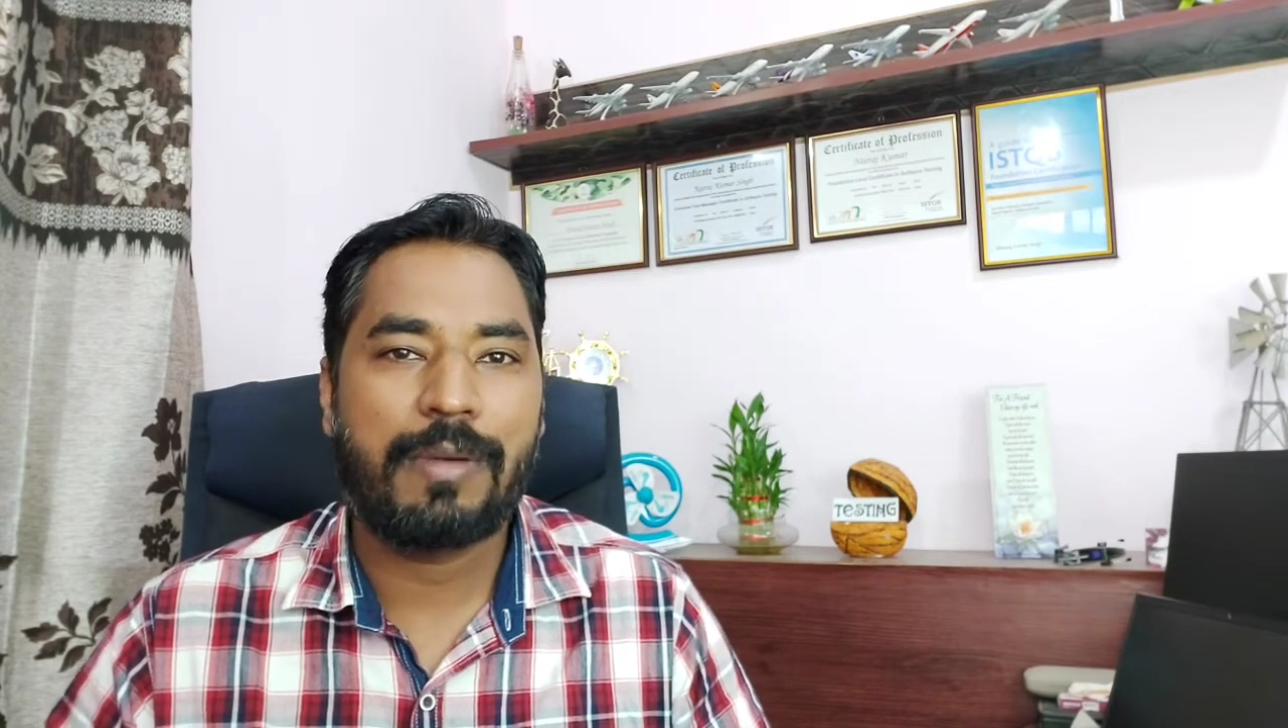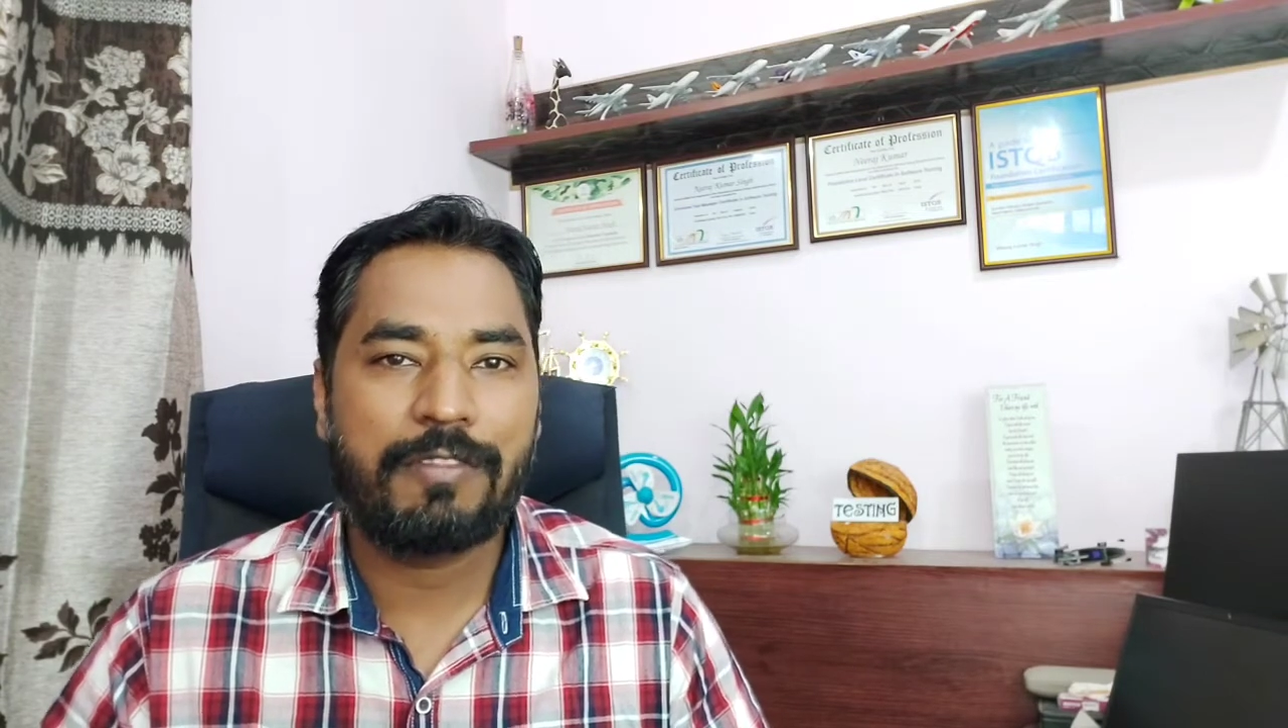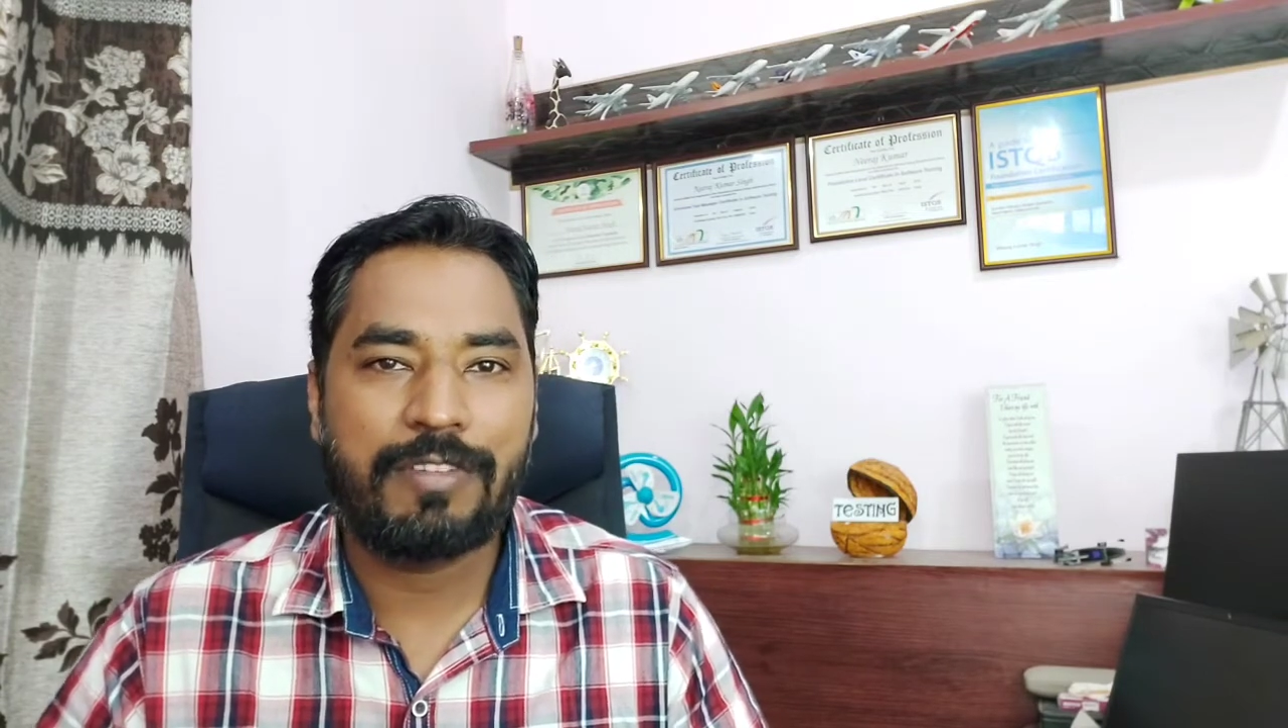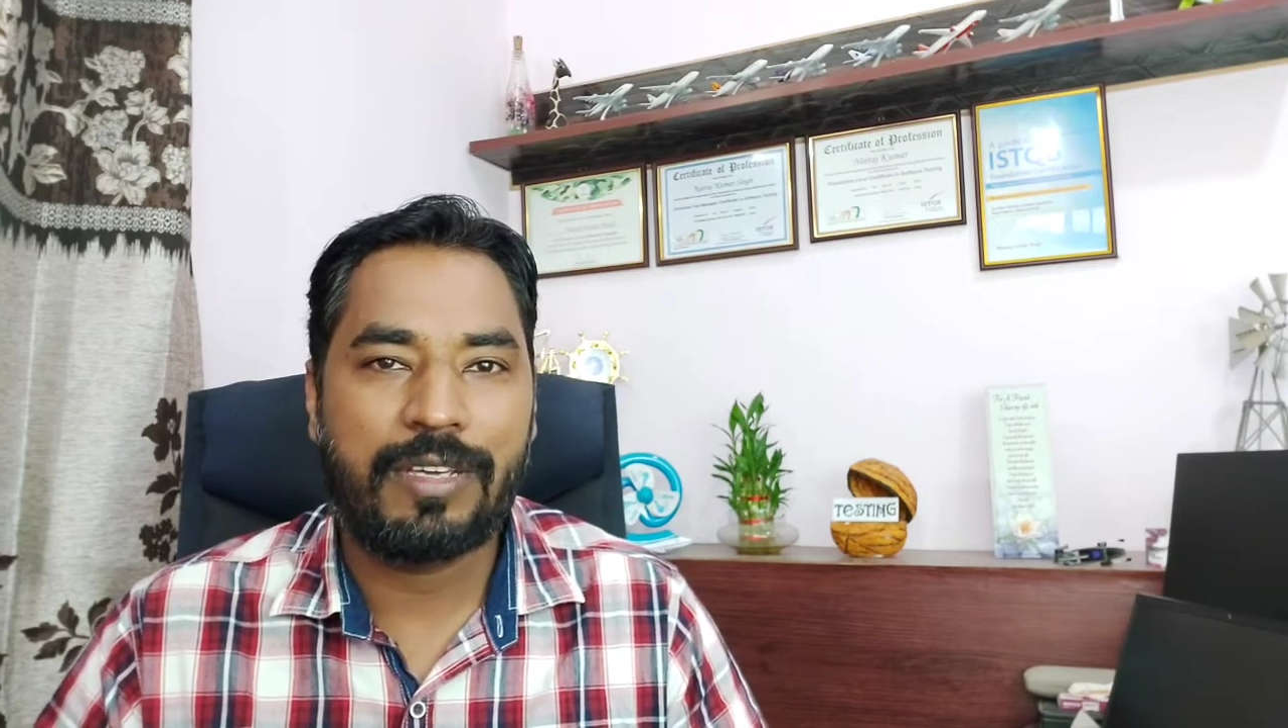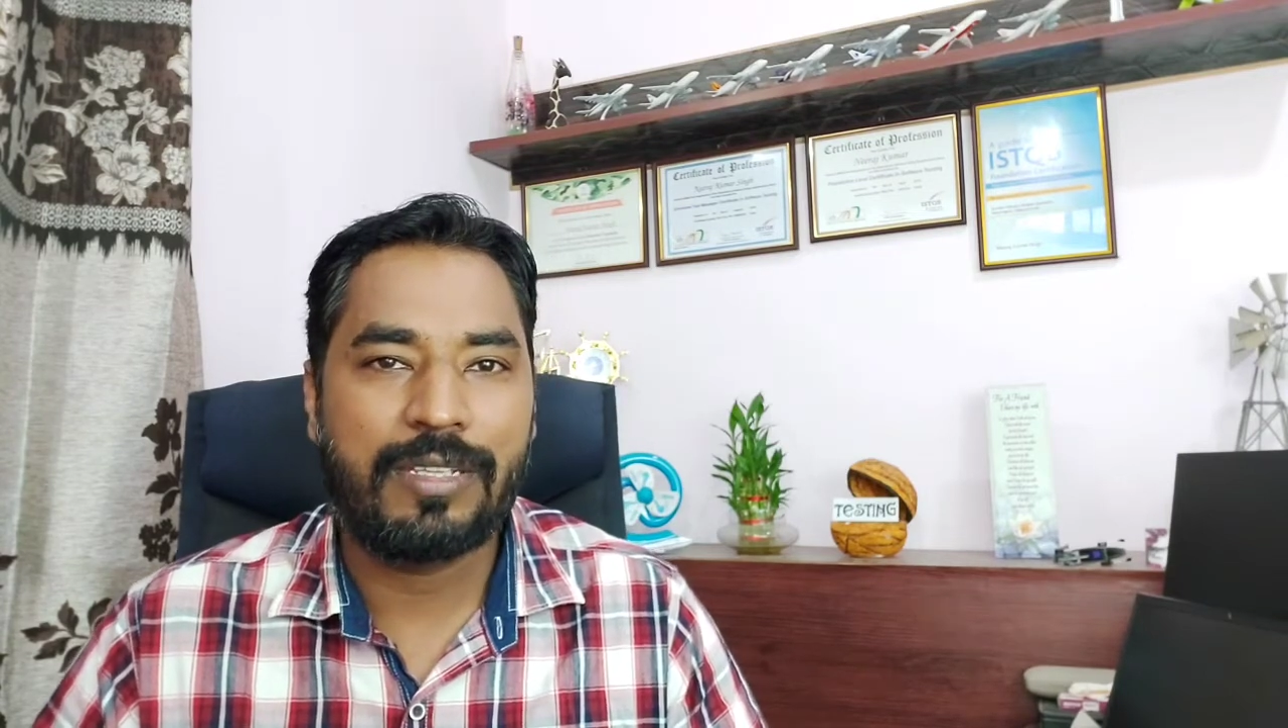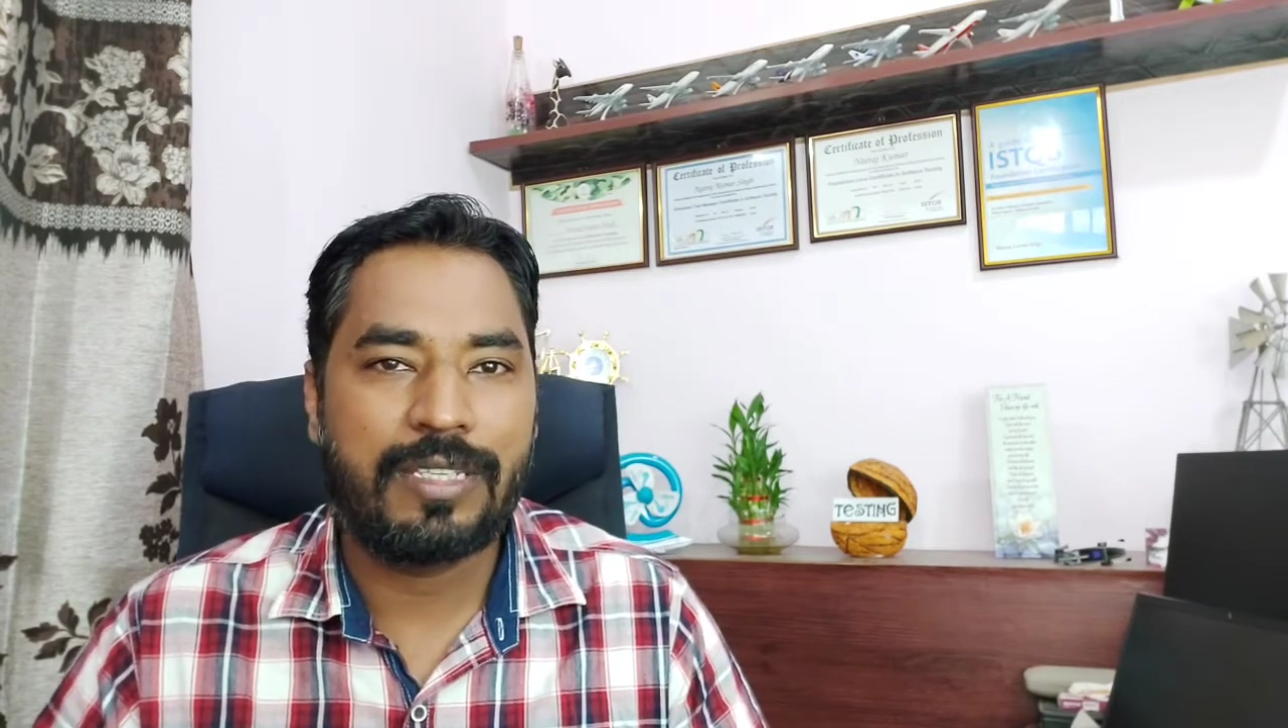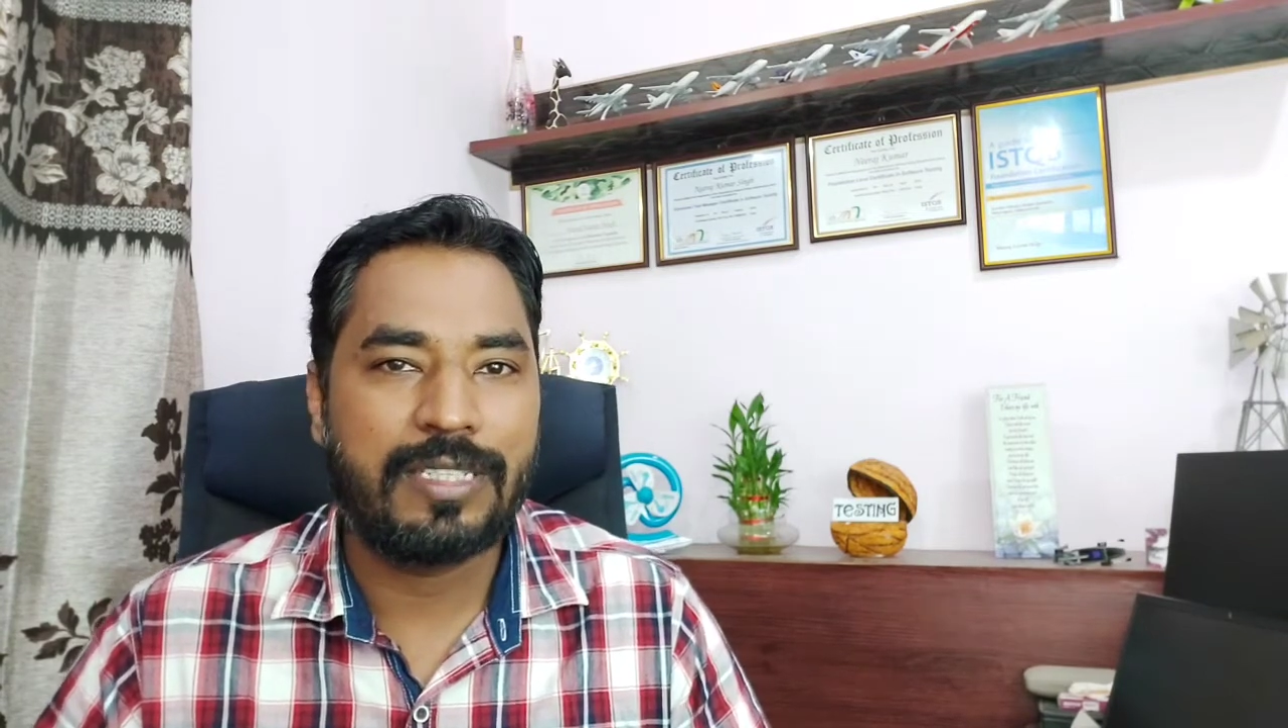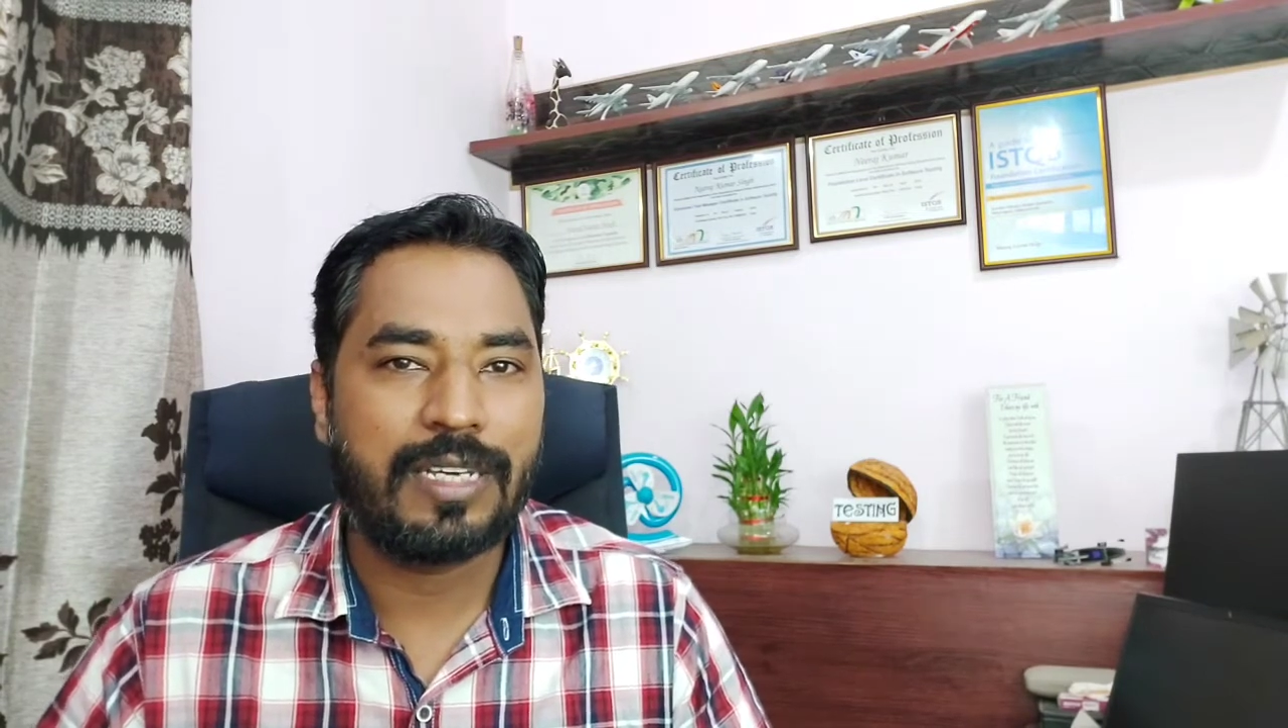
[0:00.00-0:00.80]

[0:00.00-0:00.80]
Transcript: I feel these